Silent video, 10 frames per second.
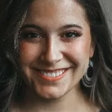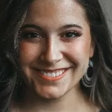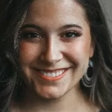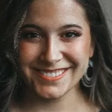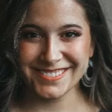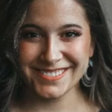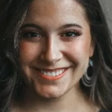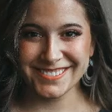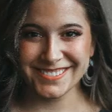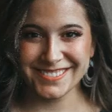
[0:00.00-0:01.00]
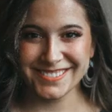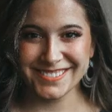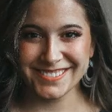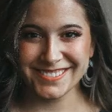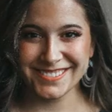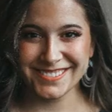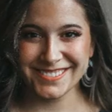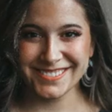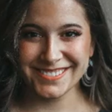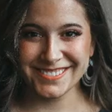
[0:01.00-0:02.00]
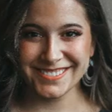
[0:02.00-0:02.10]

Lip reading: (no one is talking)